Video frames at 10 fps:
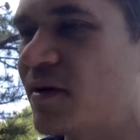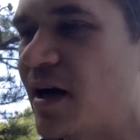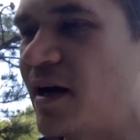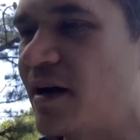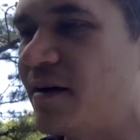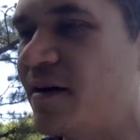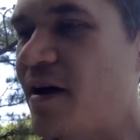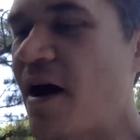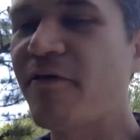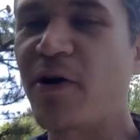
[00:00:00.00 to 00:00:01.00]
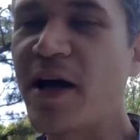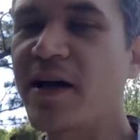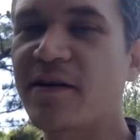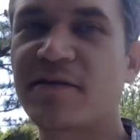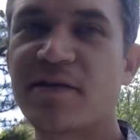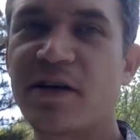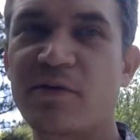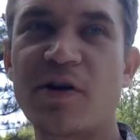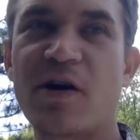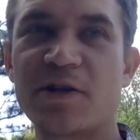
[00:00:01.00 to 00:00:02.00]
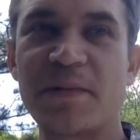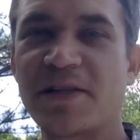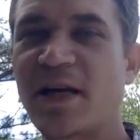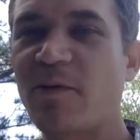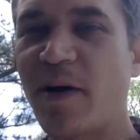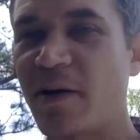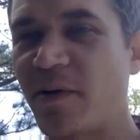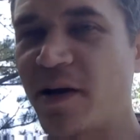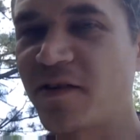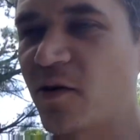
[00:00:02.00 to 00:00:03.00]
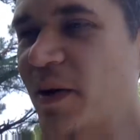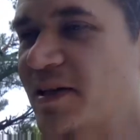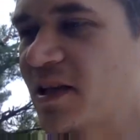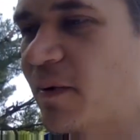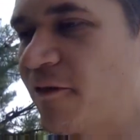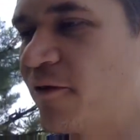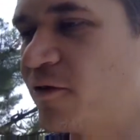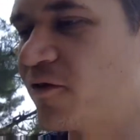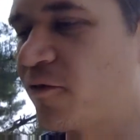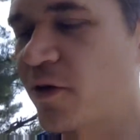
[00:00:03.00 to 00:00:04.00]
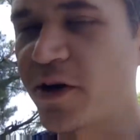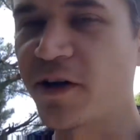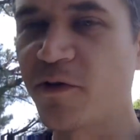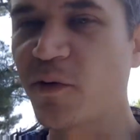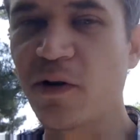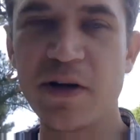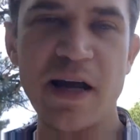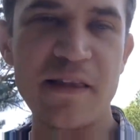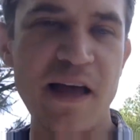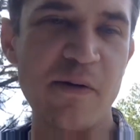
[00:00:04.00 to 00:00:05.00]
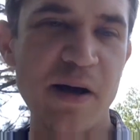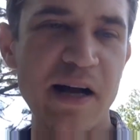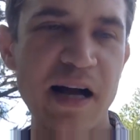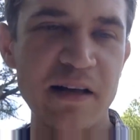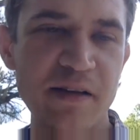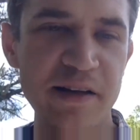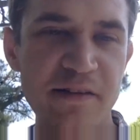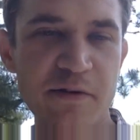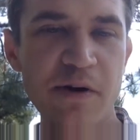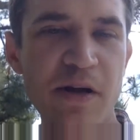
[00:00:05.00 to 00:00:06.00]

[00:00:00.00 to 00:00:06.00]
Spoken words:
and never ate, it would cost me the same amount of money. So basically my food's free, if you want to look at it that way. I kind of like to.